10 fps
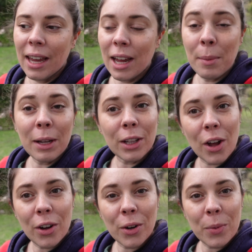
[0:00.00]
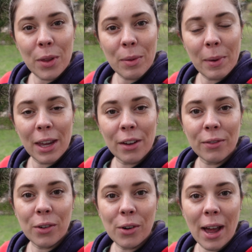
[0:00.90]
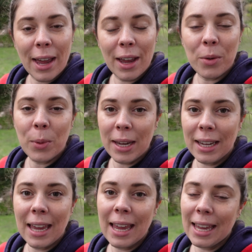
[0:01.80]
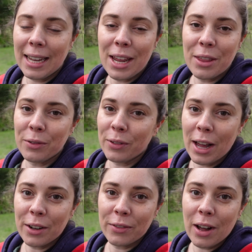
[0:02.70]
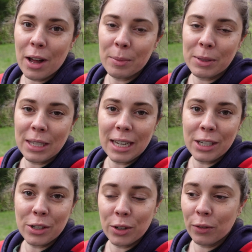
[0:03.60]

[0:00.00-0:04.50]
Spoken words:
coming along with me for a week in the flower farm, seeing just a